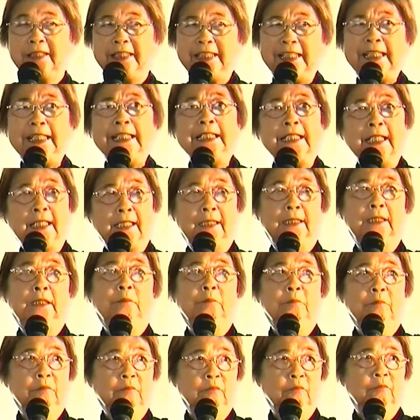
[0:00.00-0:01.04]
tea
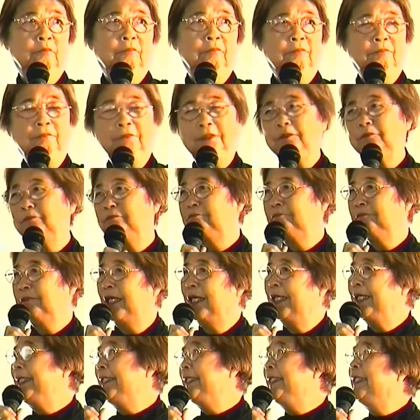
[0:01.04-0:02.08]
time, uh,
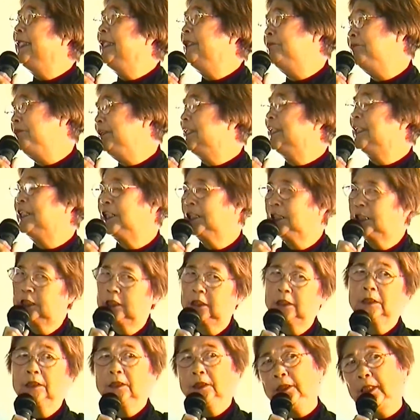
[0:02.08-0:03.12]
high tea, British
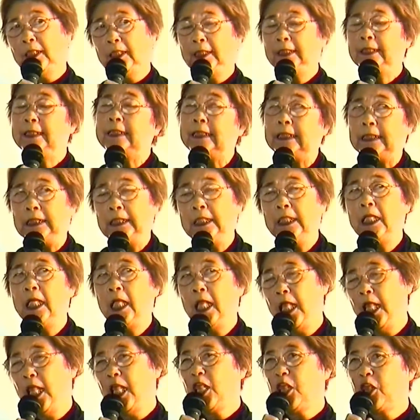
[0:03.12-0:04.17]
high tea,
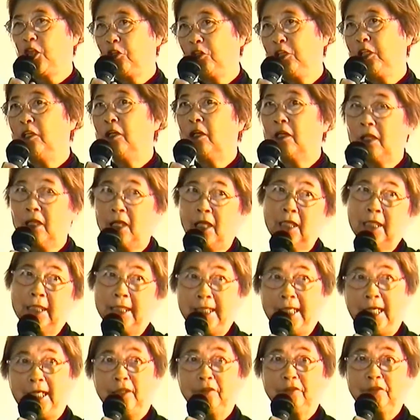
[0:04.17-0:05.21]
three o'clock
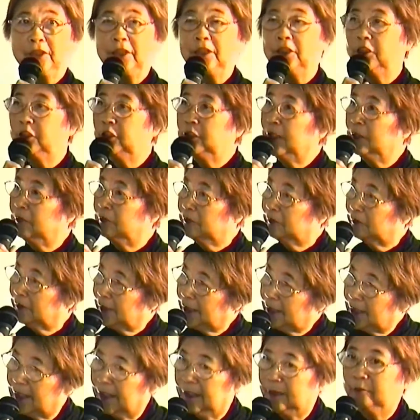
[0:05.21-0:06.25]
in the afternoon,
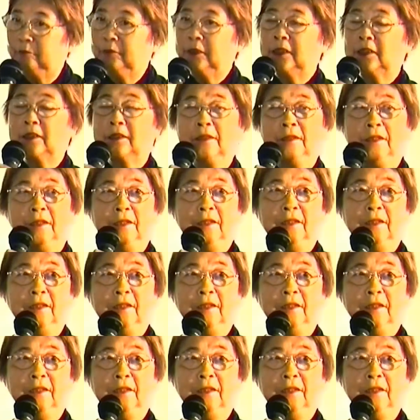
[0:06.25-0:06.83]
everybody comes,